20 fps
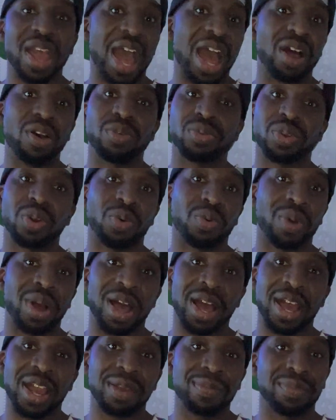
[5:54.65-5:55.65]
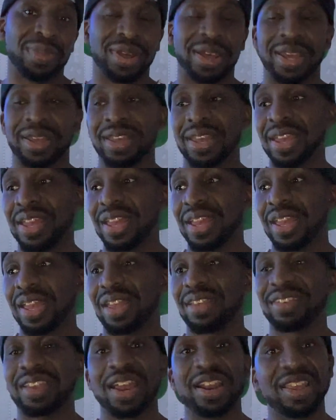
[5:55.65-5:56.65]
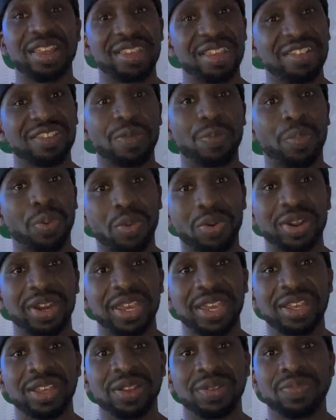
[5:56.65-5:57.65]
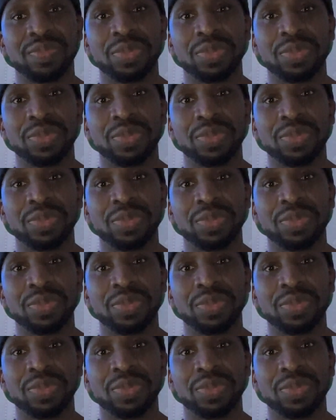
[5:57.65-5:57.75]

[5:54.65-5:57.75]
I don't know why, but it's kind of disappointing.